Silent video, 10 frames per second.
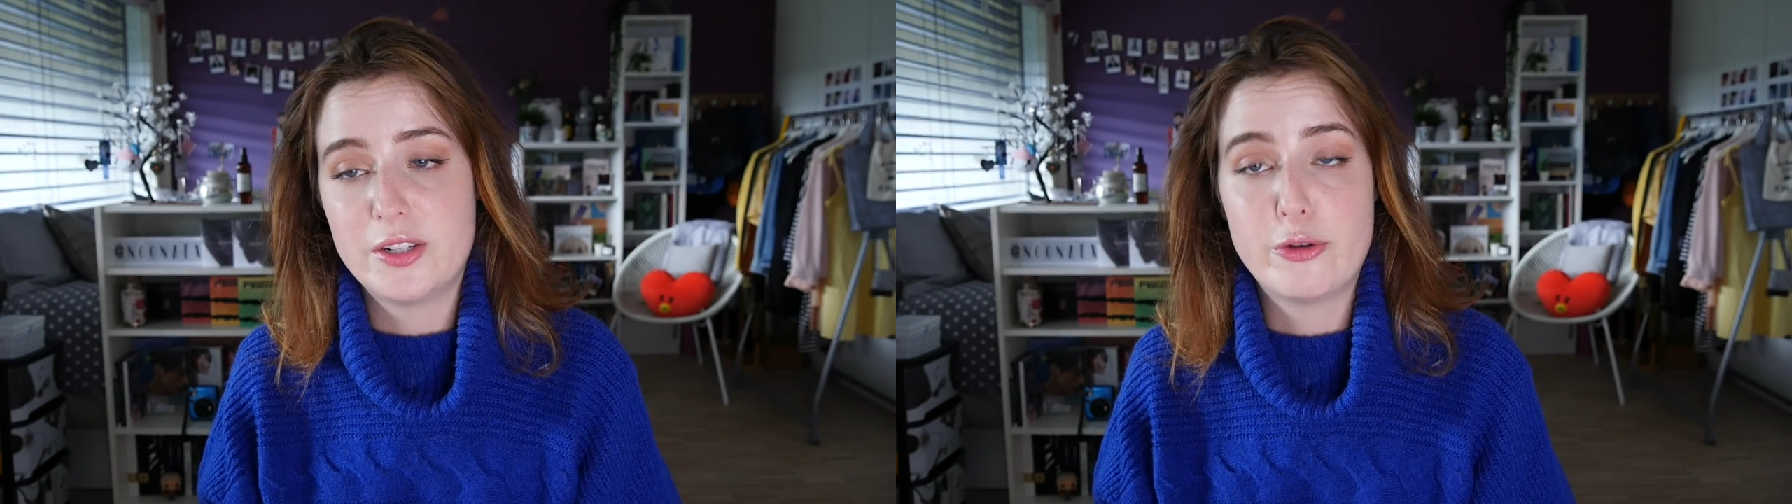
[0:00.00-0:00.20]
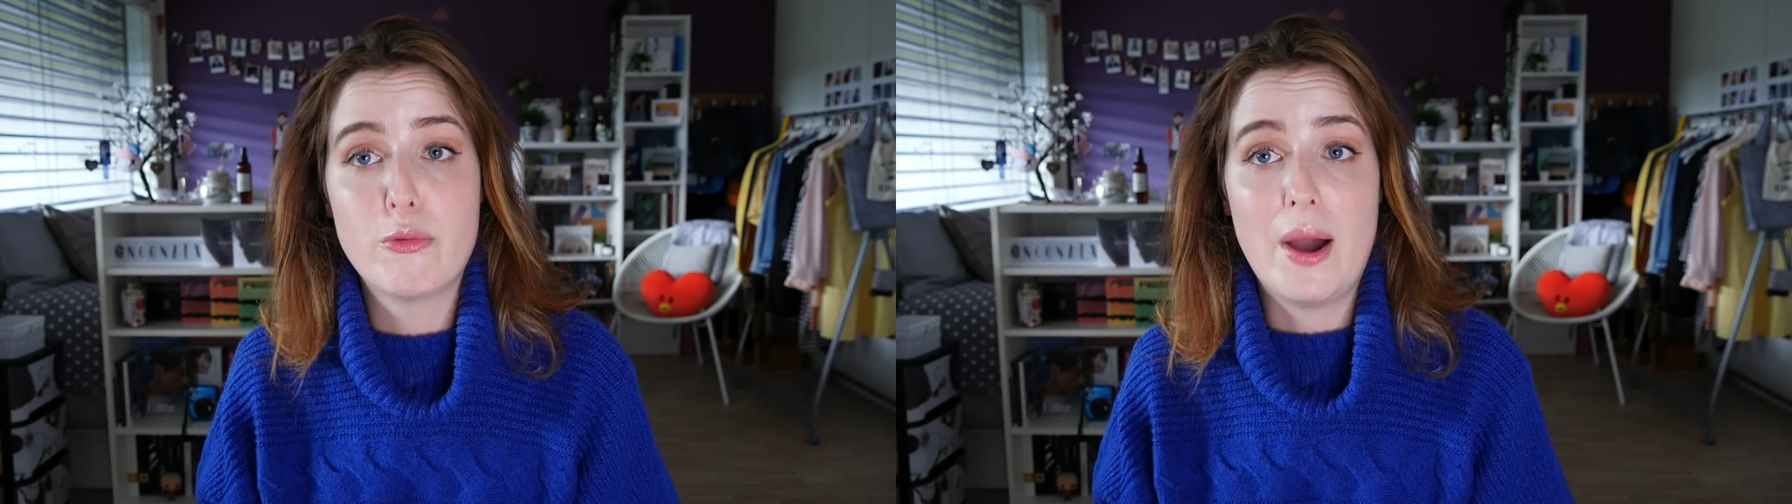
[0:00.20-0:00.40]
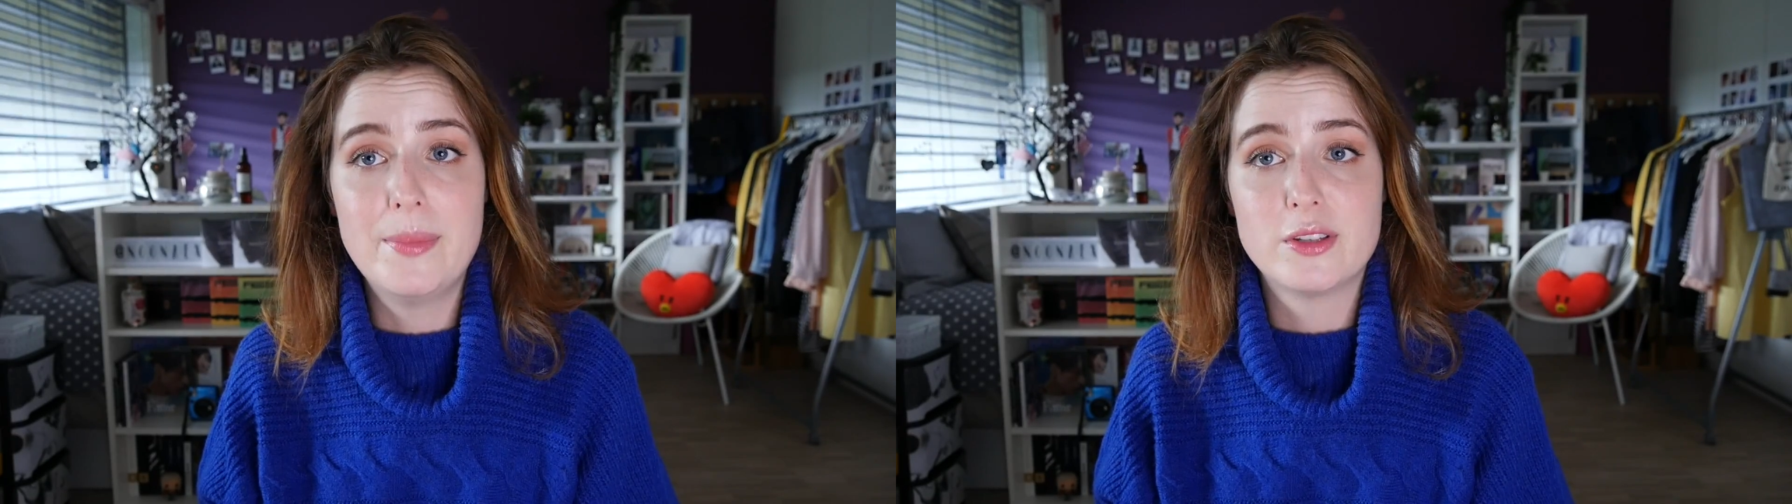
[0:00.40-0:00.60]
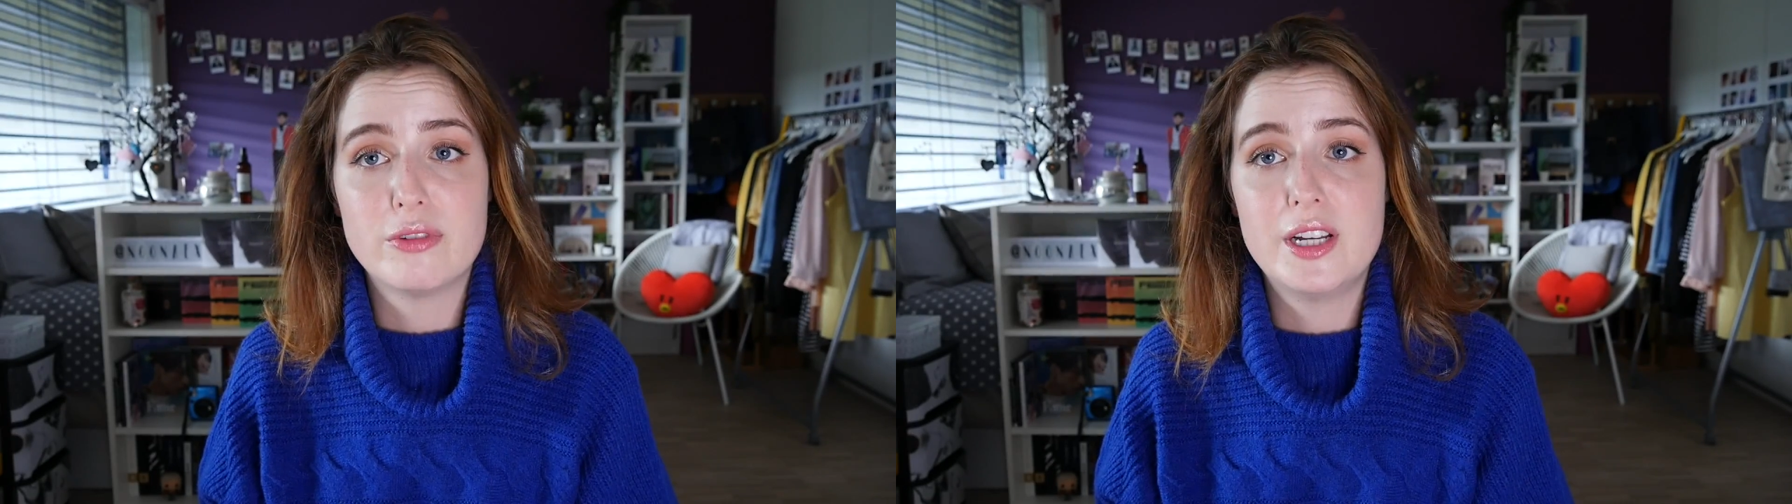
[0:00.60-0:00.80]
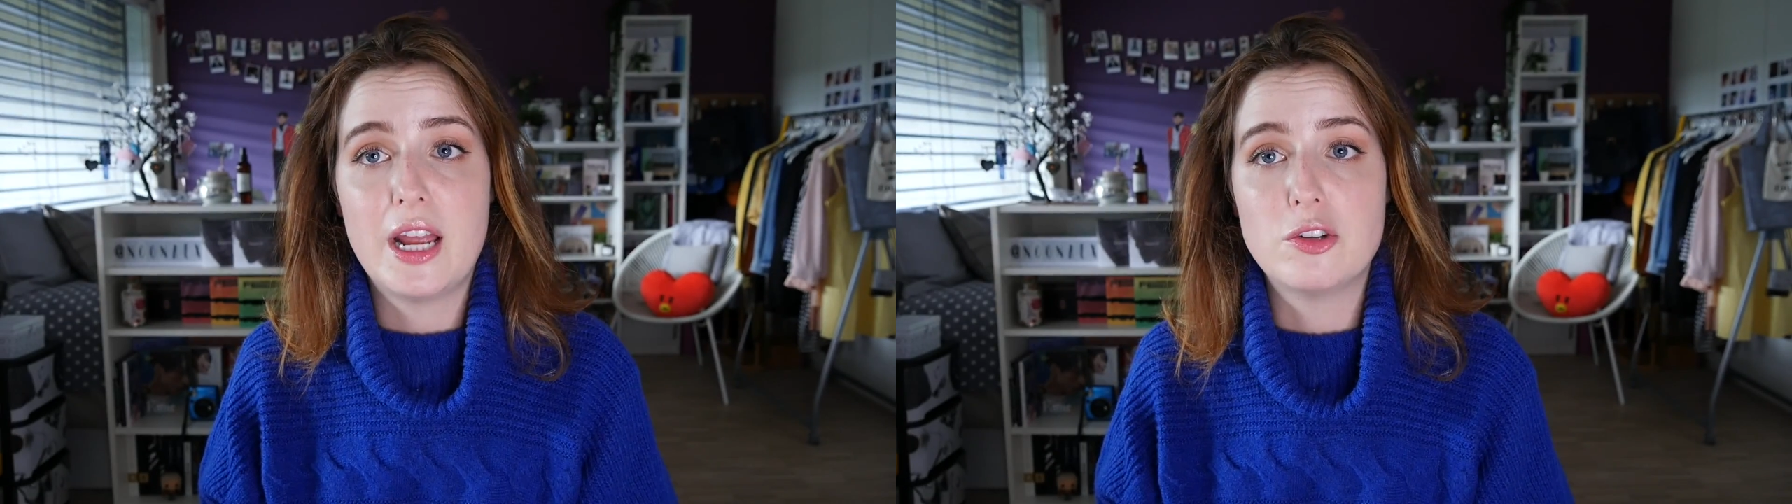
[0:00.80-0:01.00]
the vibe is
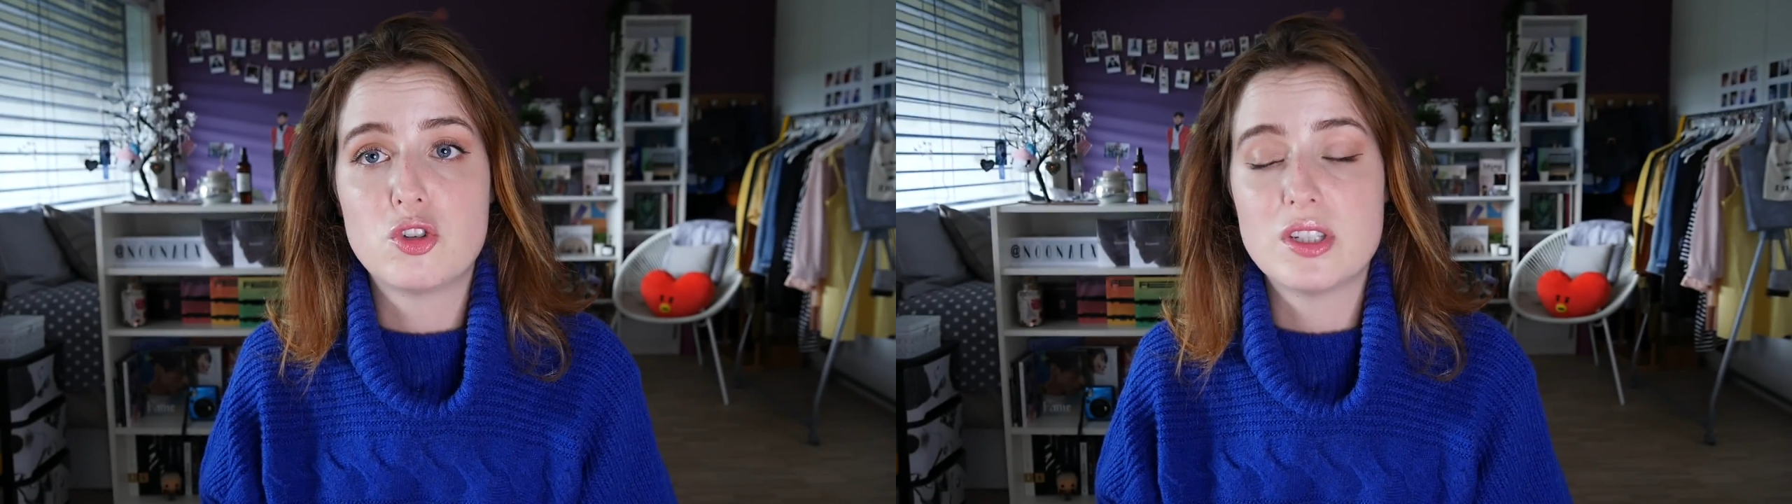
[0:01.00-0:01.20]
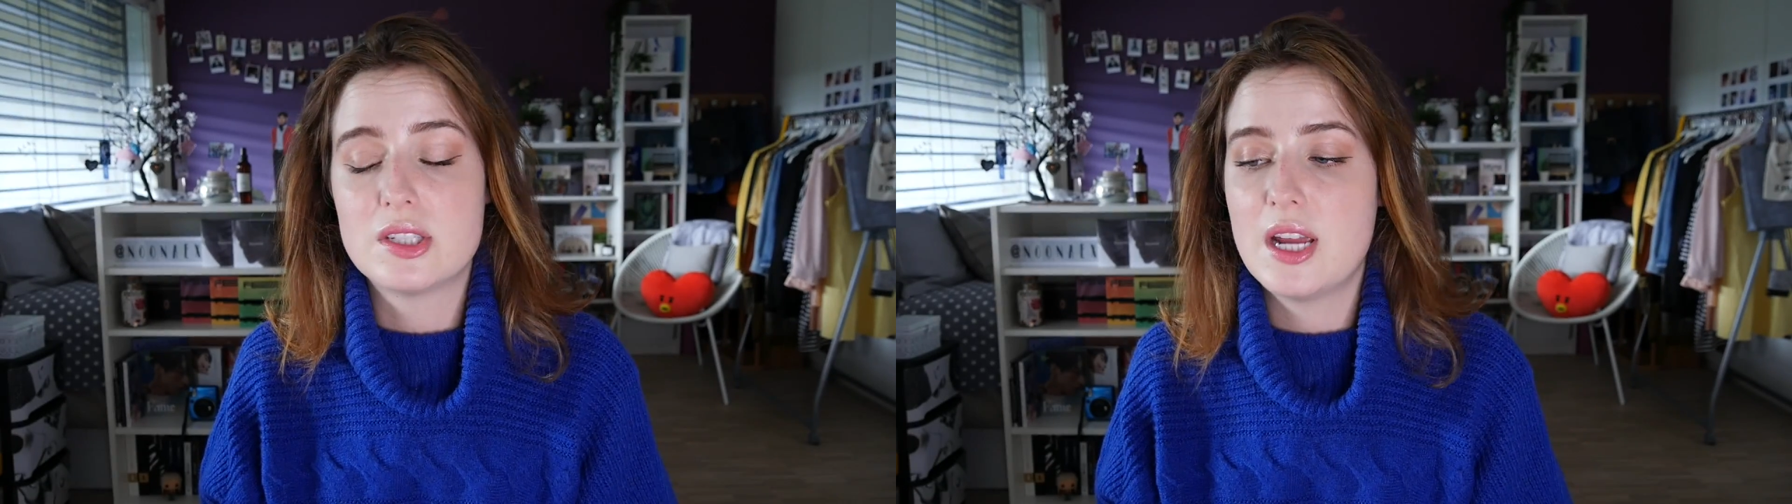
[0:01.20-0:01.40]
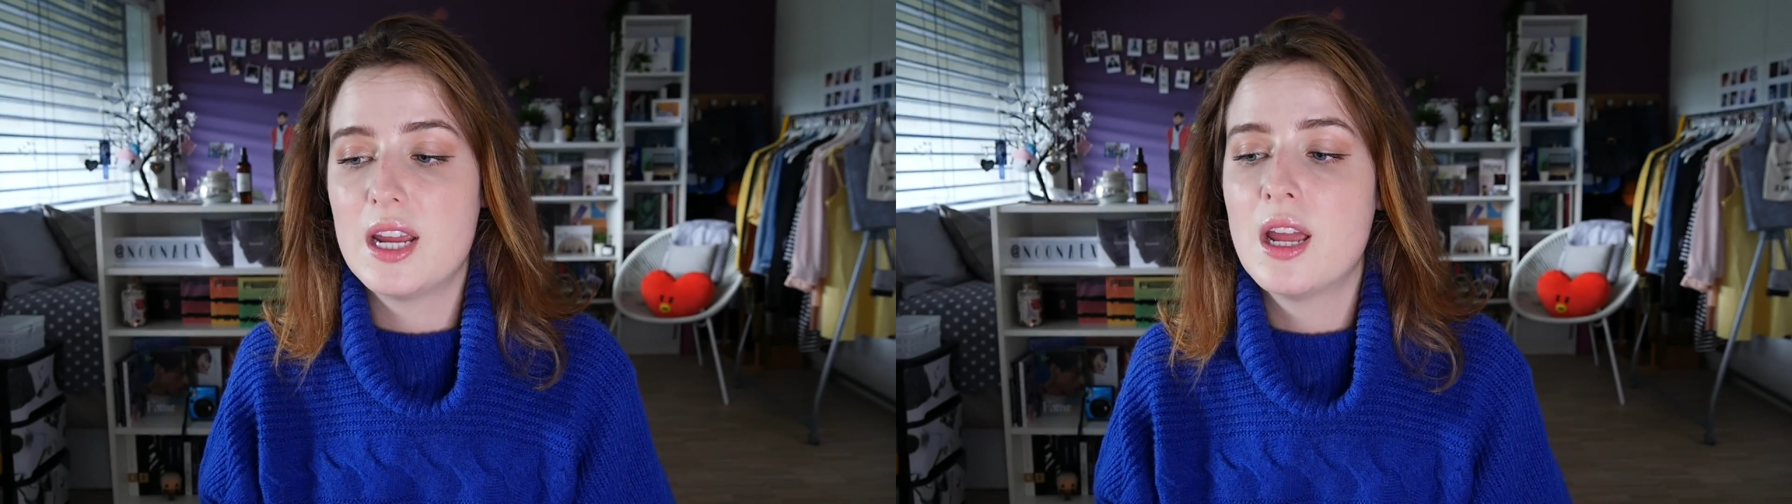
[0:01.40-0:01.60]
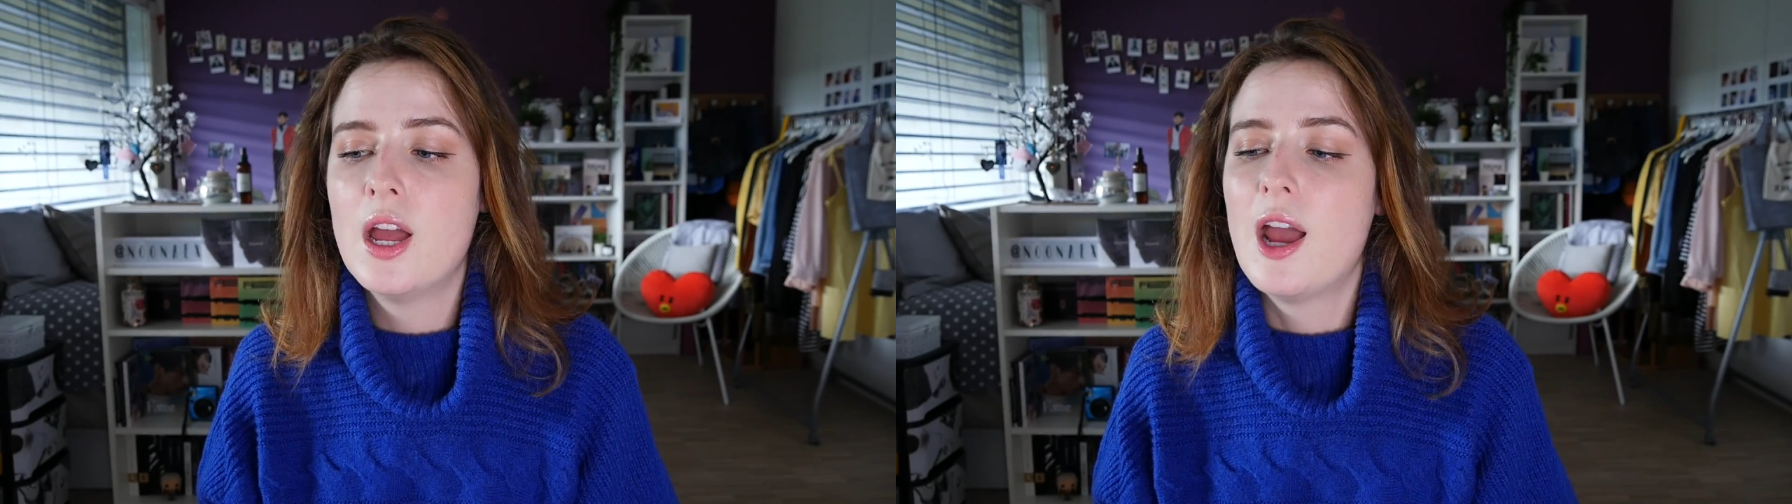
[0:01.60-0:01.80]
really interesting